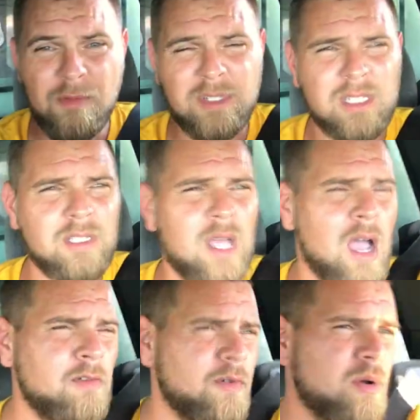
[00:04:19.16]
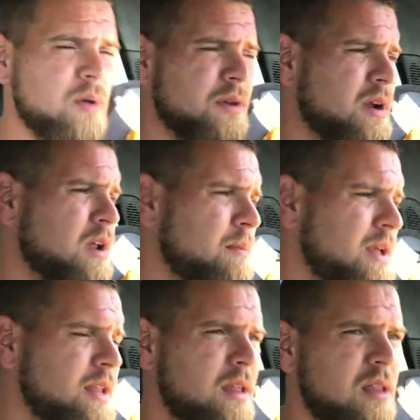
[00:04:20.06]
if it's a stock photo, they're going to
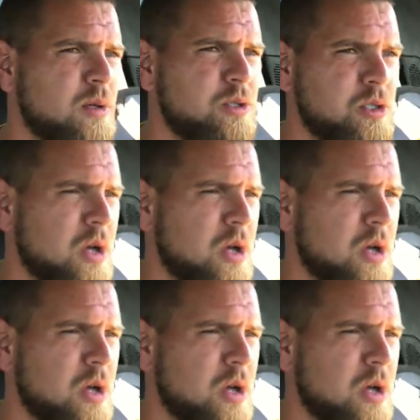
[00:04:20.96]
immediately lose